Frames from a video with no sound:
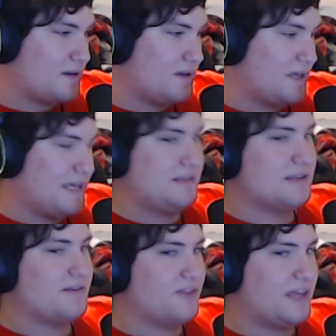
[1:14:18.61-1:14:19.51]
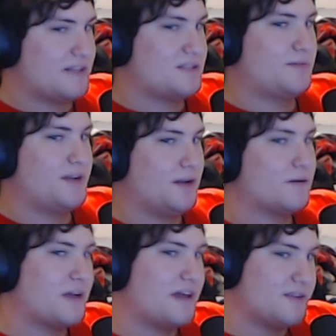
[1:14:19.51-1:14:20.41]
He definitely had some money
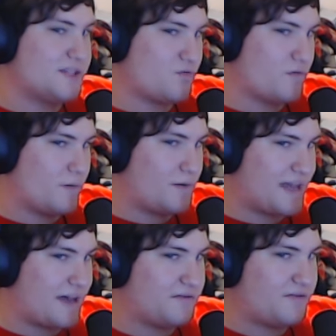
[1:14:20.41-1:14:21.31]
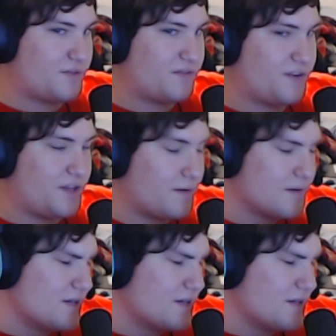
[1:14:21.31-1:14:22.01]
to at least rent one out for the video.